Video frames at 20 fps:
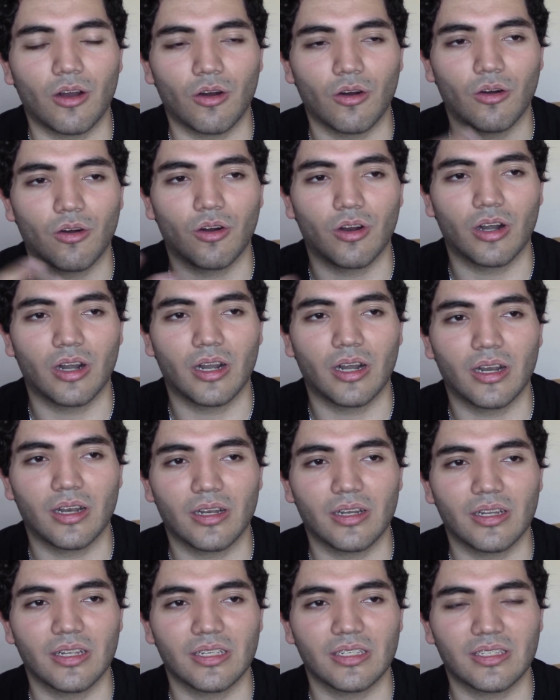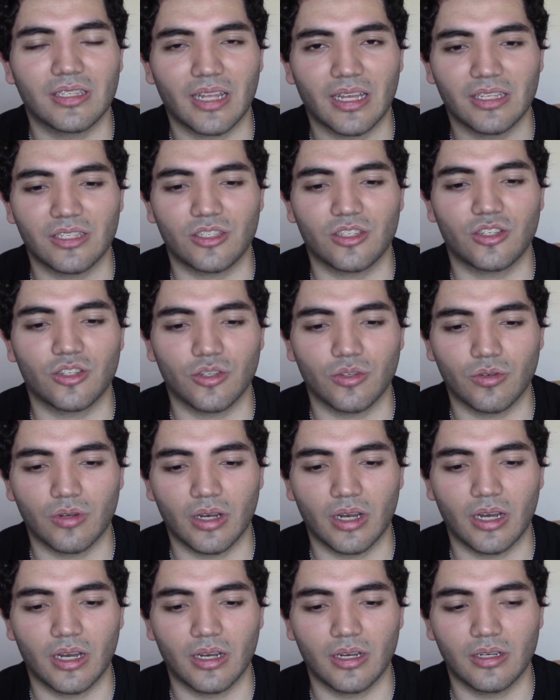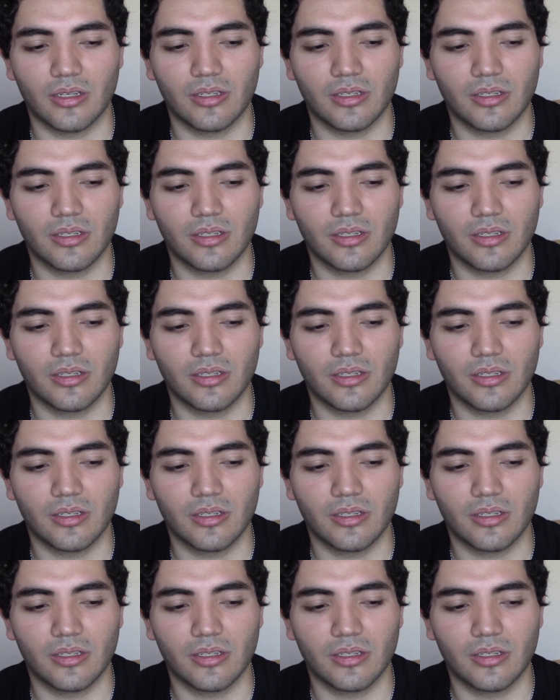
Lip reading: Or it's nice to